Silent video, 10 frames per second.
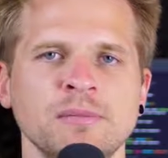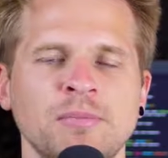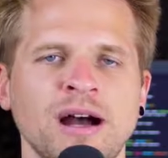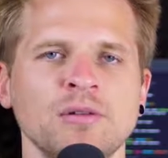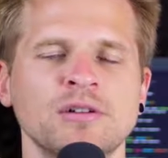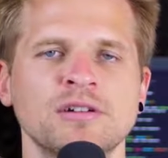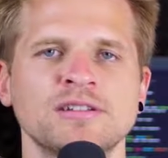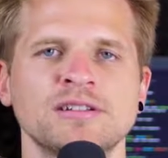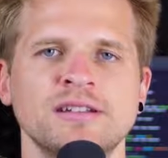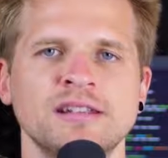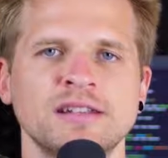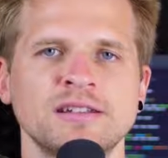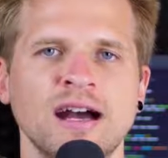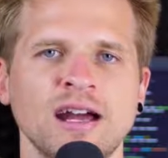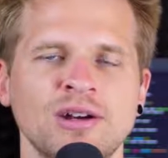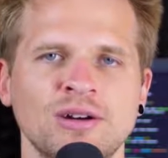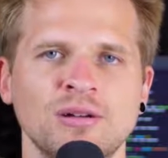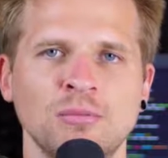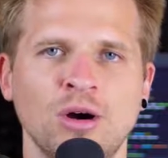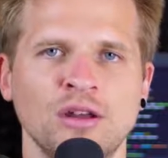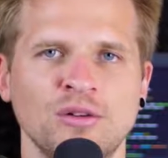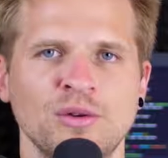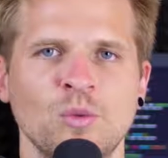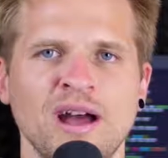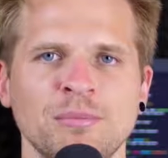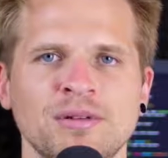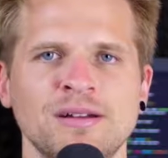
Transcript: powers the entire modern web.